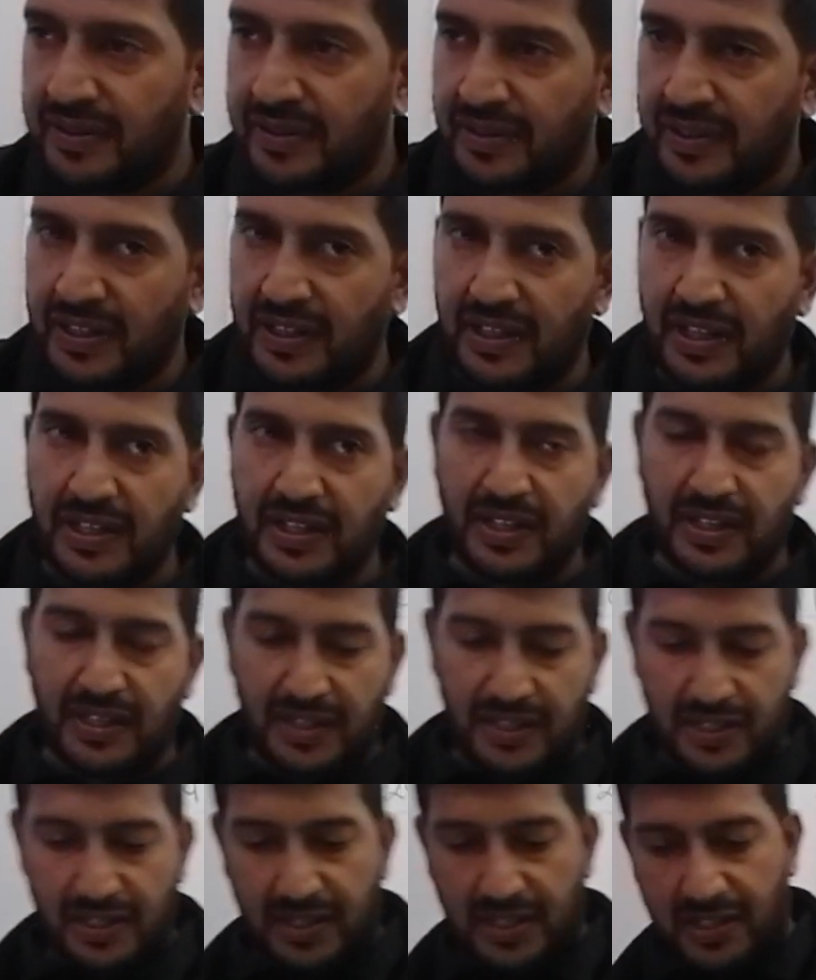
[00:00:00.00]
Right,
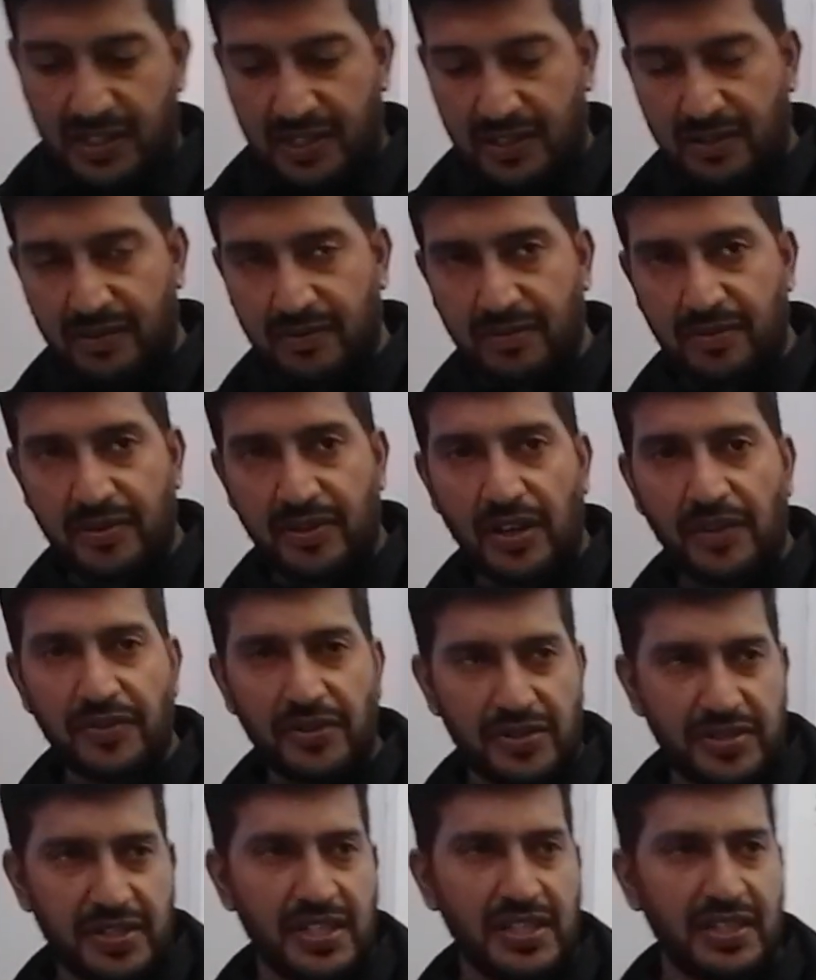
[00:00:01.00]
and then uh, have
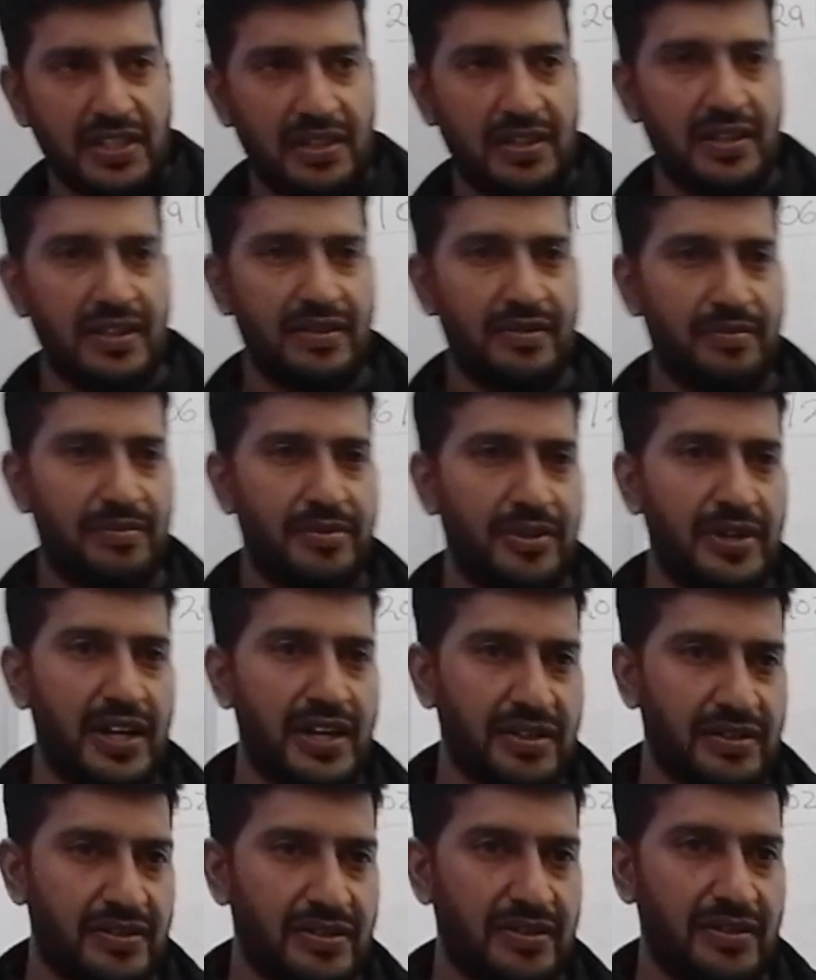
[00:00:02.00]
you seen the
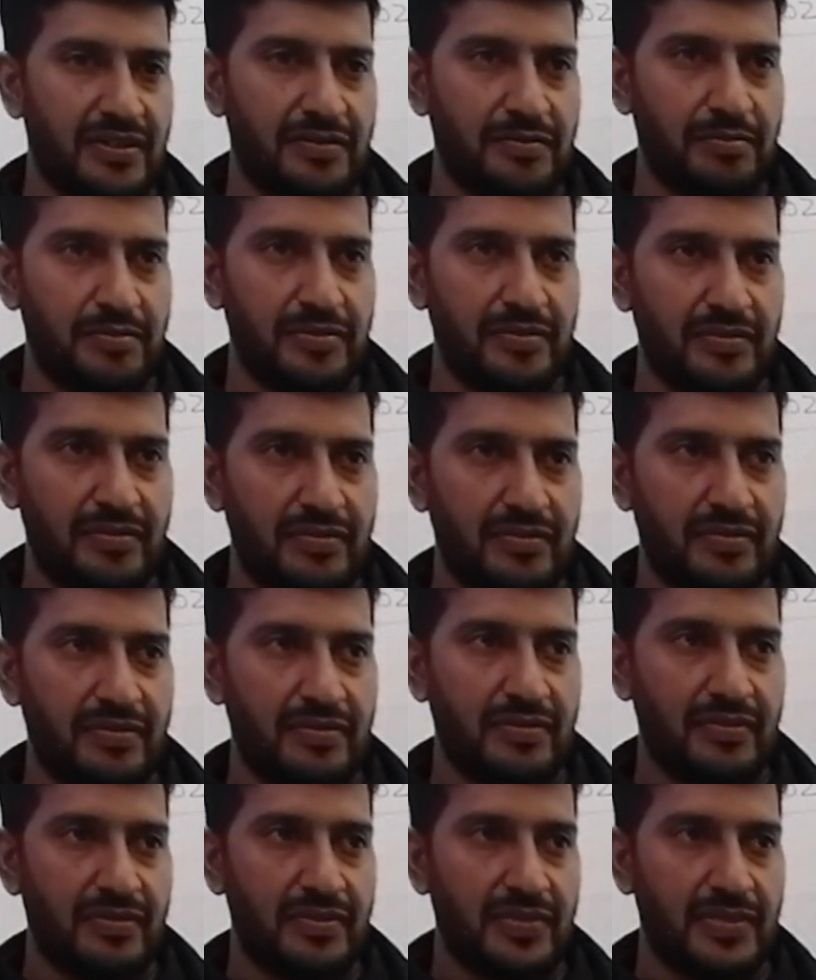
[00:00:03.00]
production
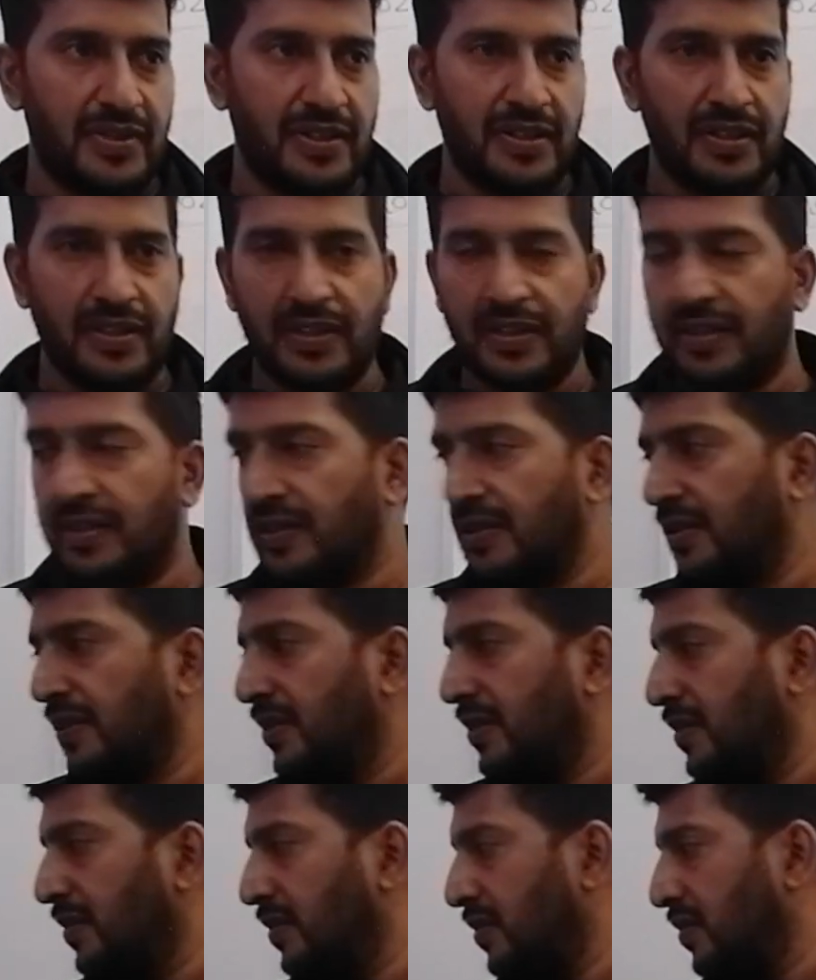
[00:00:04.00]
of?
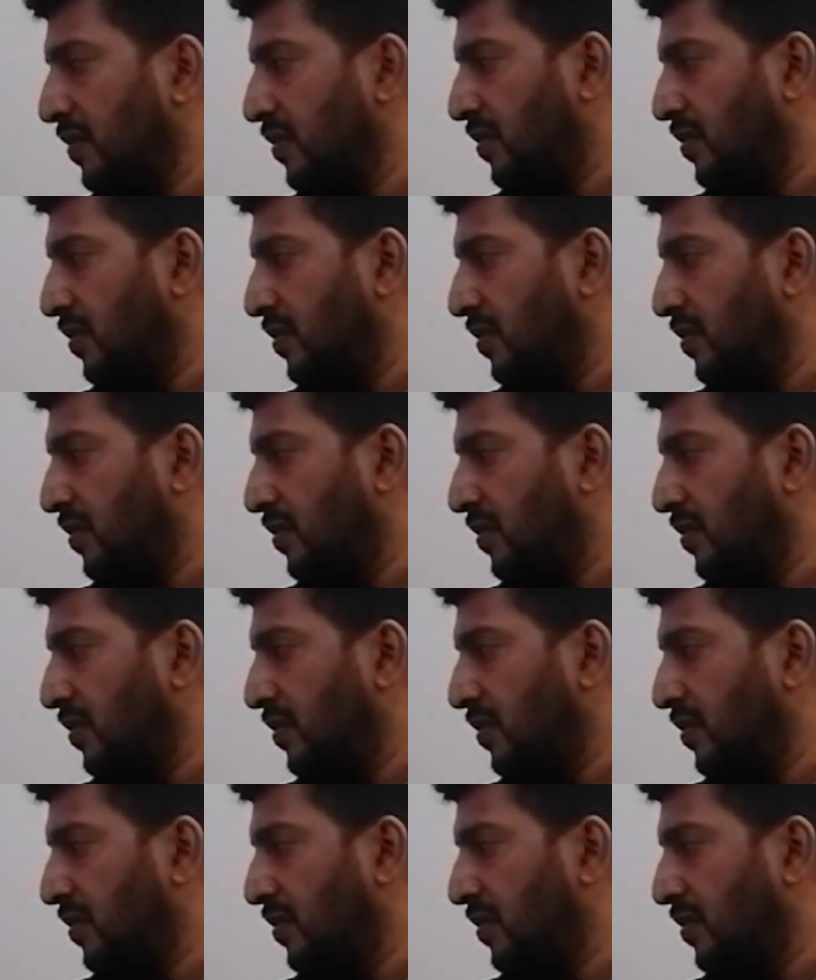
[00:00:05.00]
we.